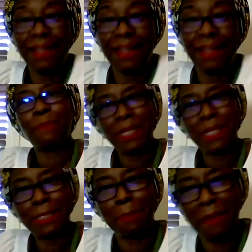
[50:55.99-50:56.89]
So I've
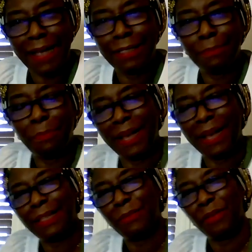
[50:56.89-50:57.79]
been surprised
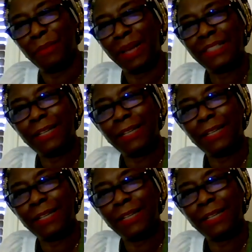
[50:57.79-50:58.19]
by some of my